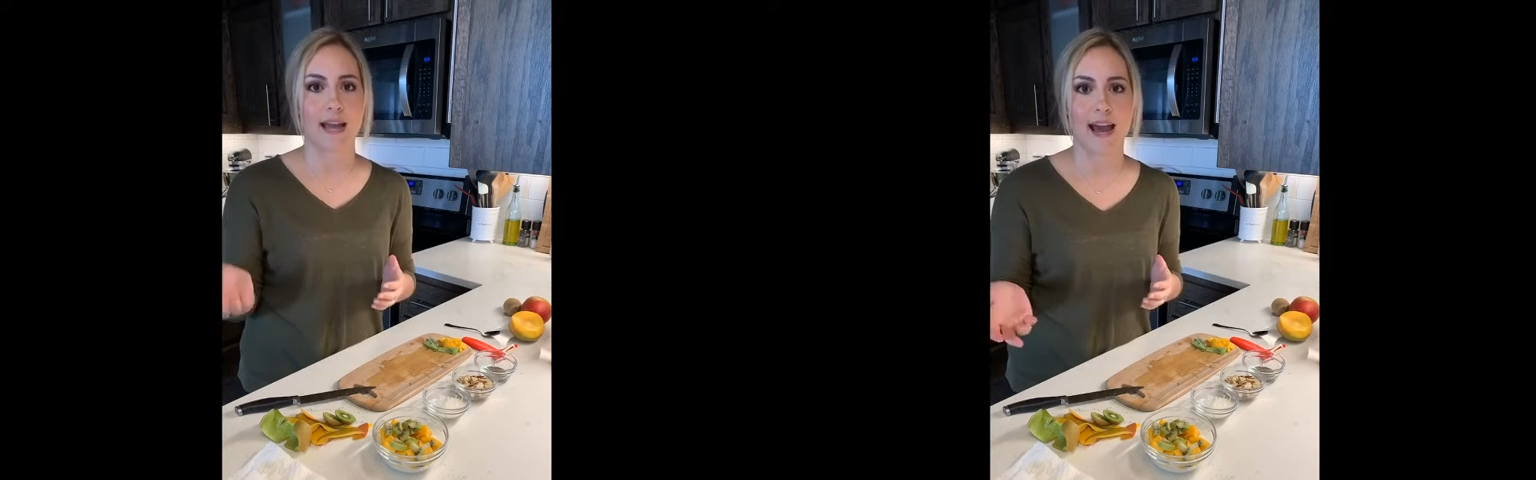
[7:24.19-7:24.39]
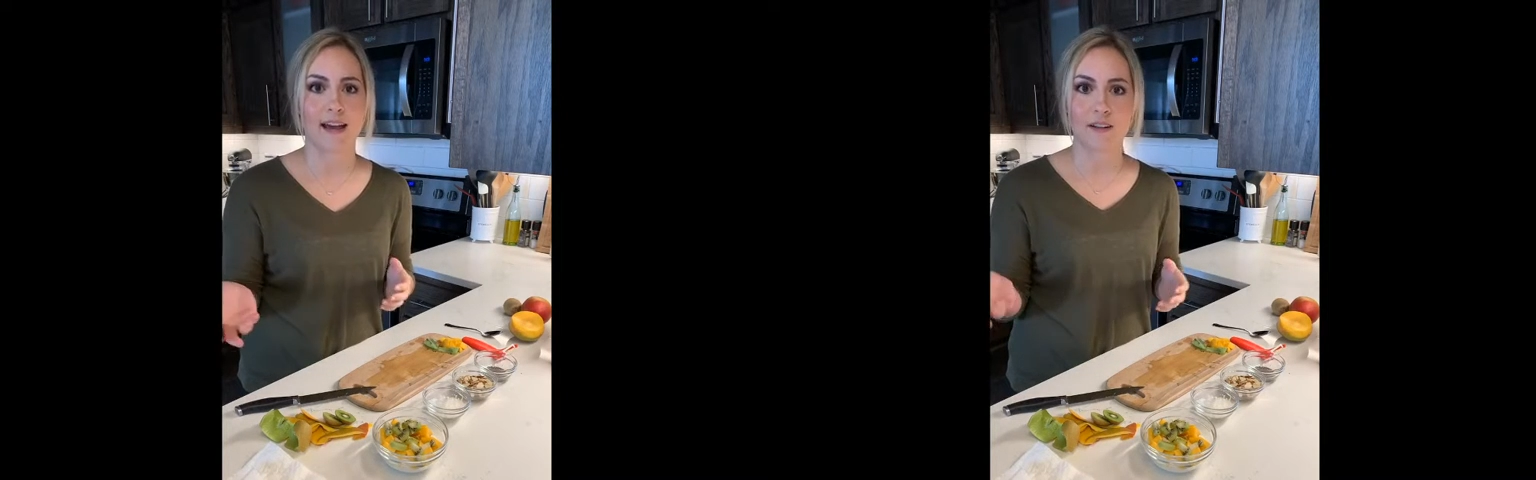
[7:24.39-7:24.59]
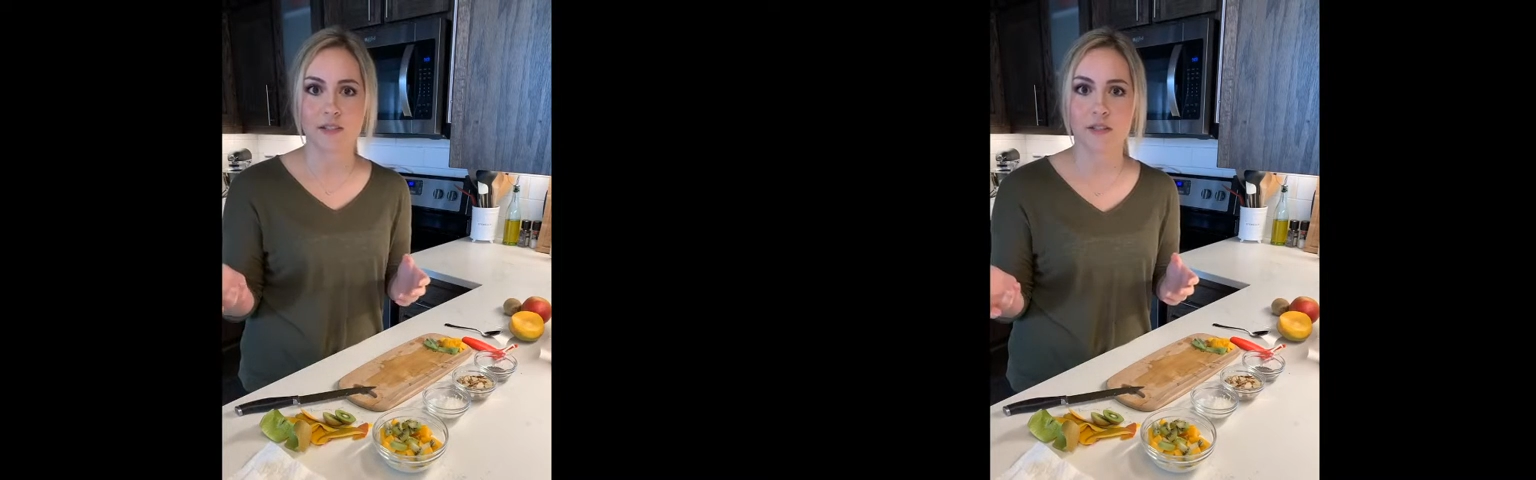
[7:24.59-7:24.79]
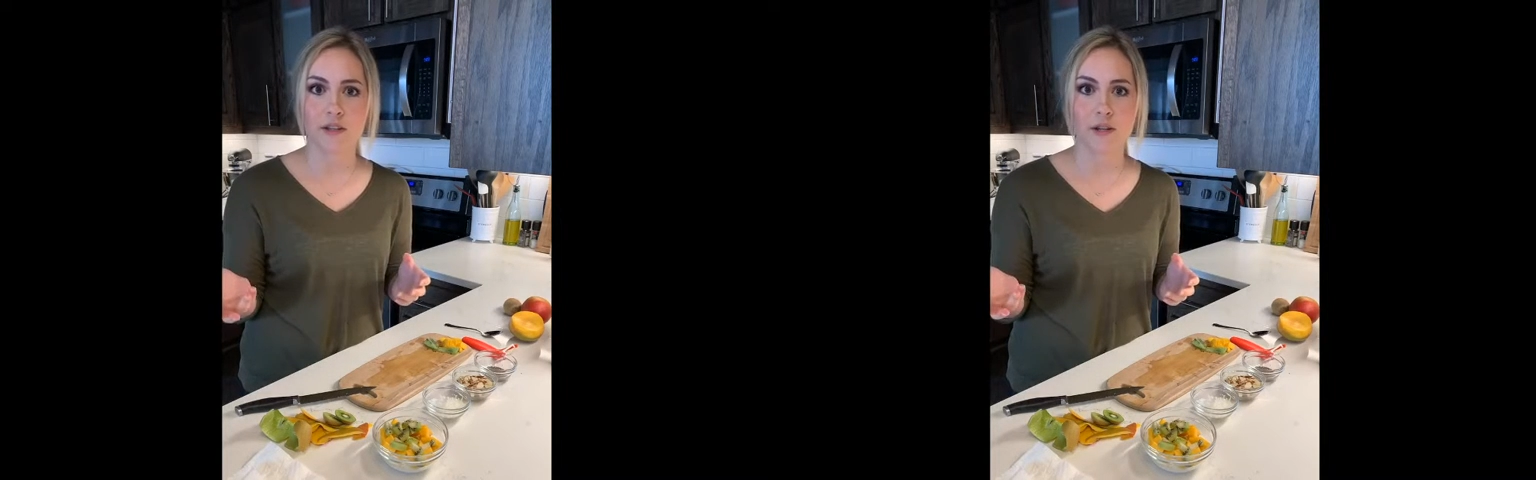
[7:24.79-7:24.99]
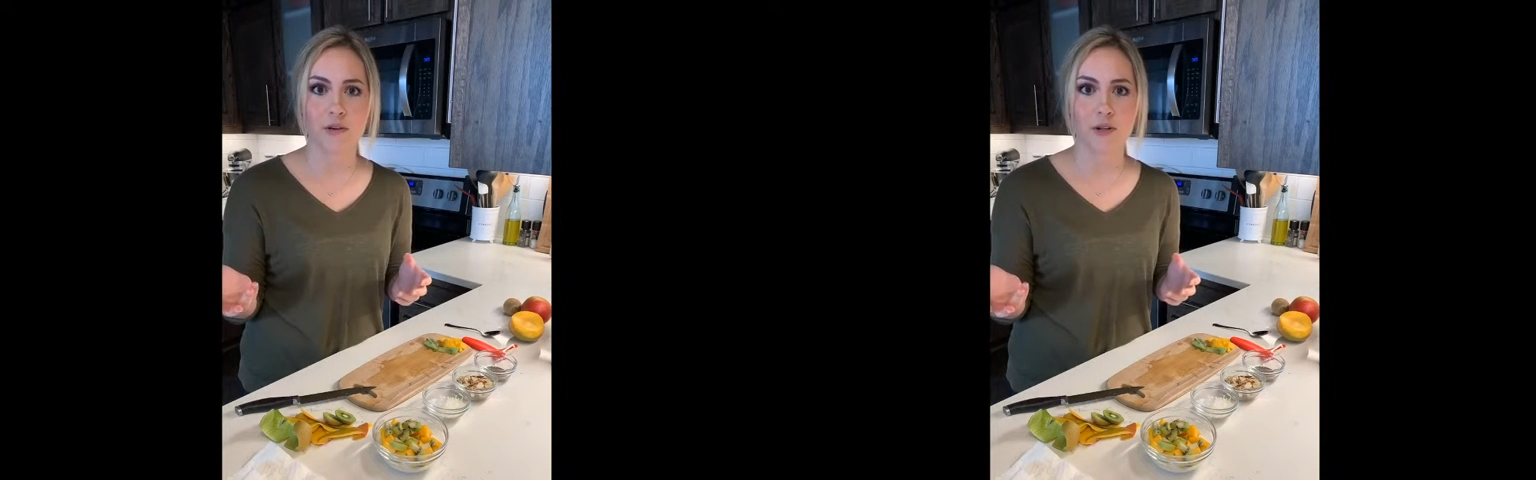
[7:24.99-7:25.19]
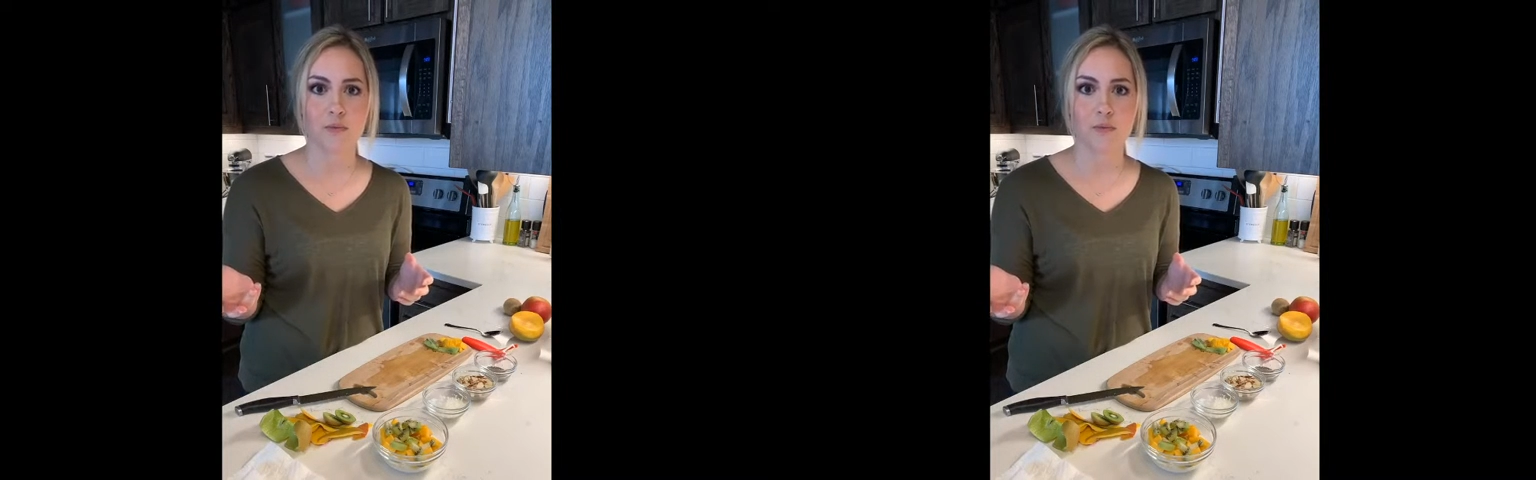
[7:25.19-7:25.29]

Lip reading: add onto their yogurt